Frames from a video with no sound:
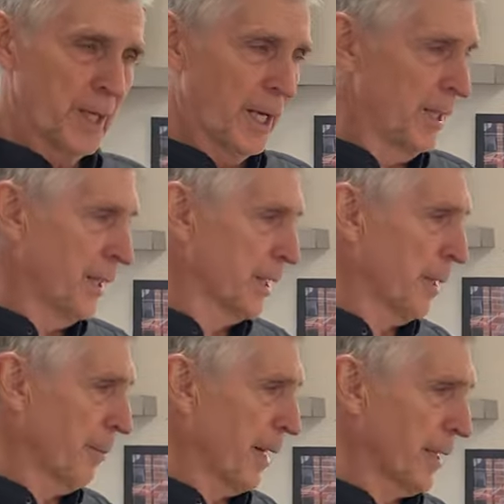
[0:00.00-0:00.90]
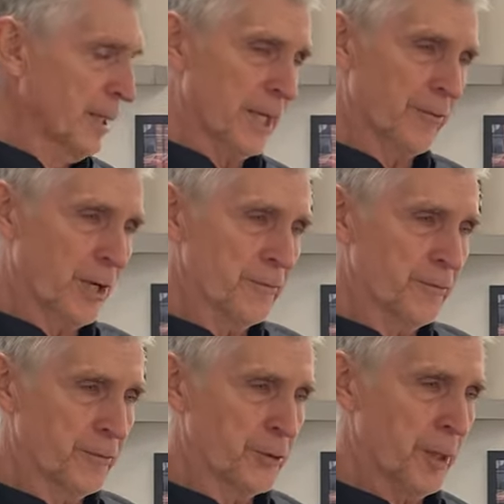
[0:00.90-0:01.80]
and then come back and cover off
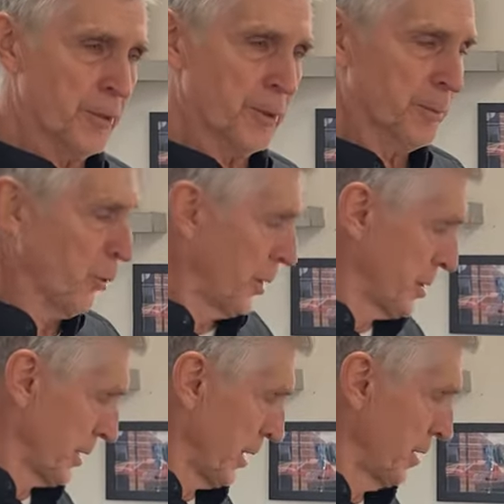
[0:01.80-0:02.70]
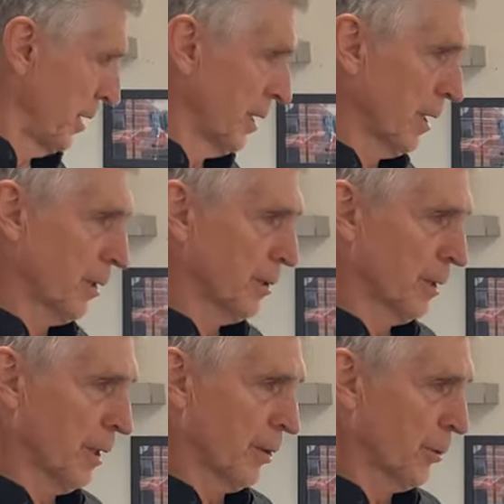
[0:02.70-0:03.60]
a few other points that I think are,
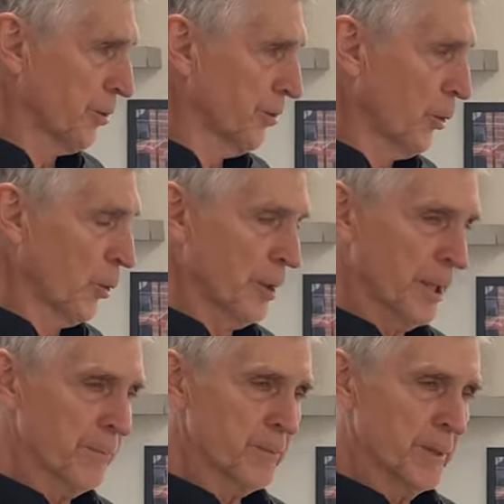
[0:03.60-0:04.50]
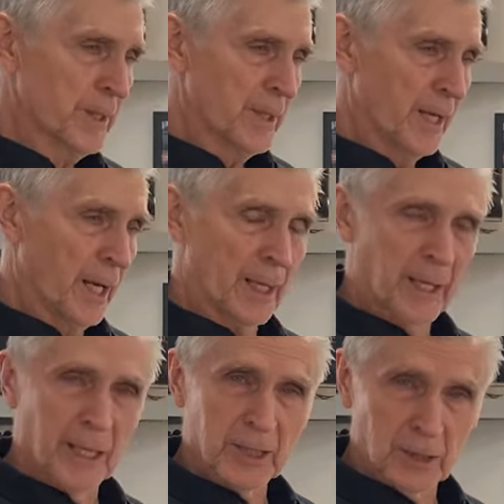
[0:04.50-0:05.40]
are worth noting
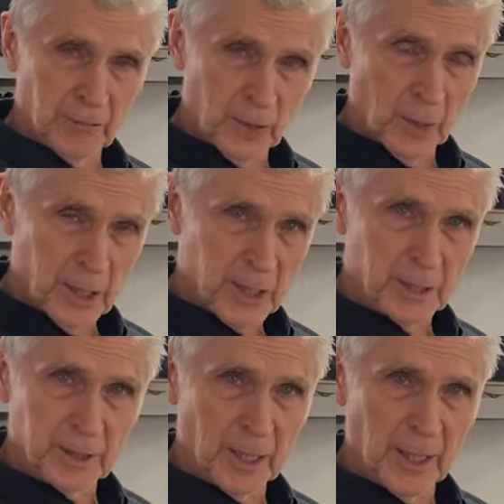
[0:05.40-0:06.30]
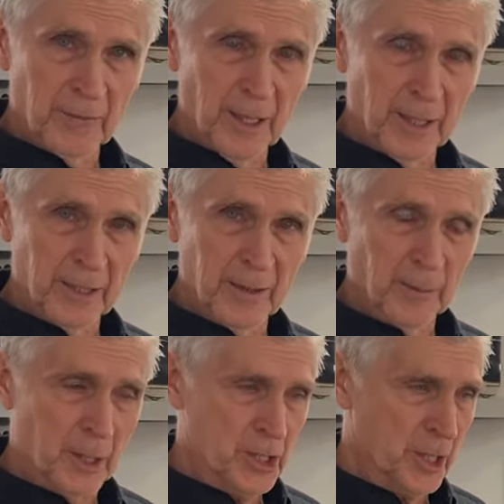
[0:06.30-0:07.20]
and answer a few questions that I've had
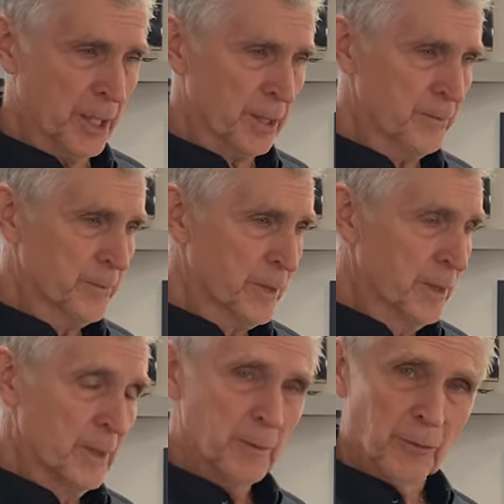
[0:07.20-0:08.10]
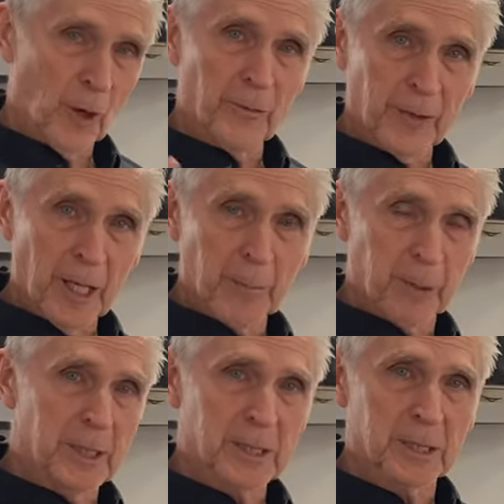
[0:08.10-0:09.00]
on my channel. Before I forget,
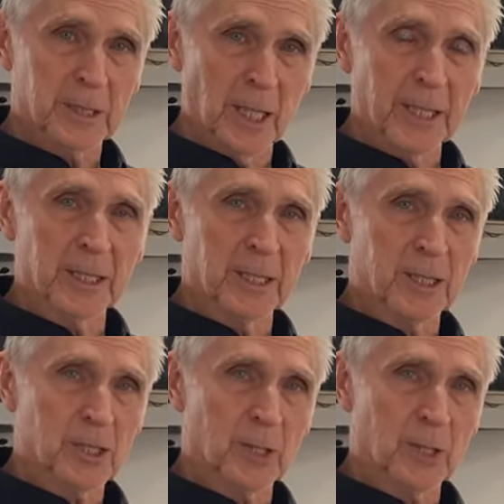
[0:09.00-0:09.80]
please like and